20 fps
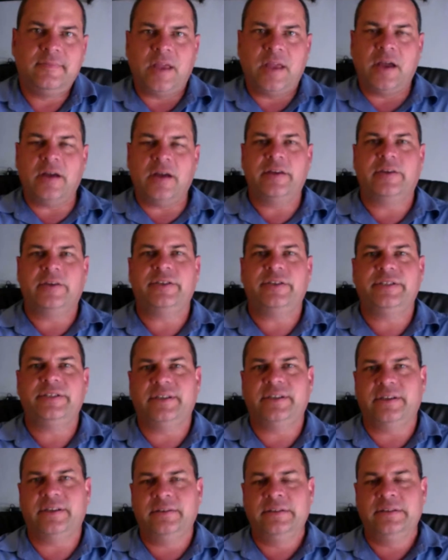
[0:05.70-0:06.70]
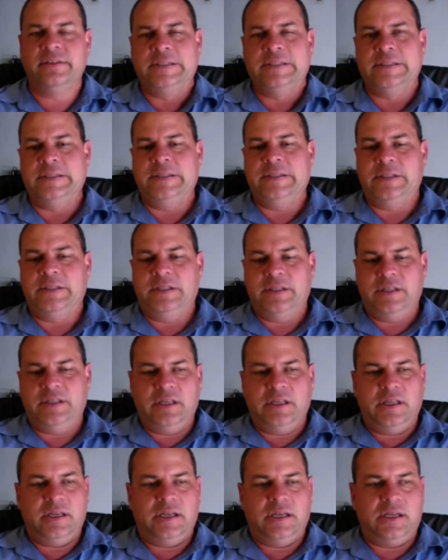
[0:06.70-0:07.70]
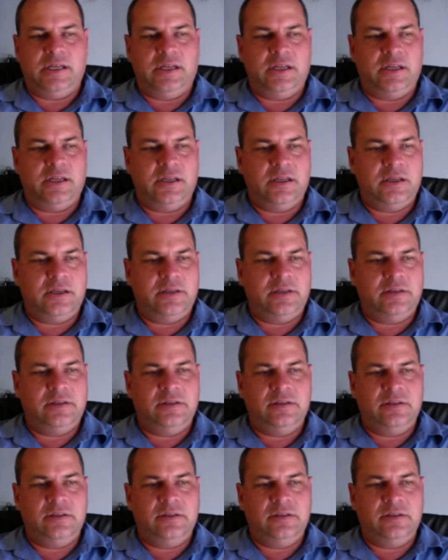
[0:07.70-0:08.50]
Hi, Chris here. Uh,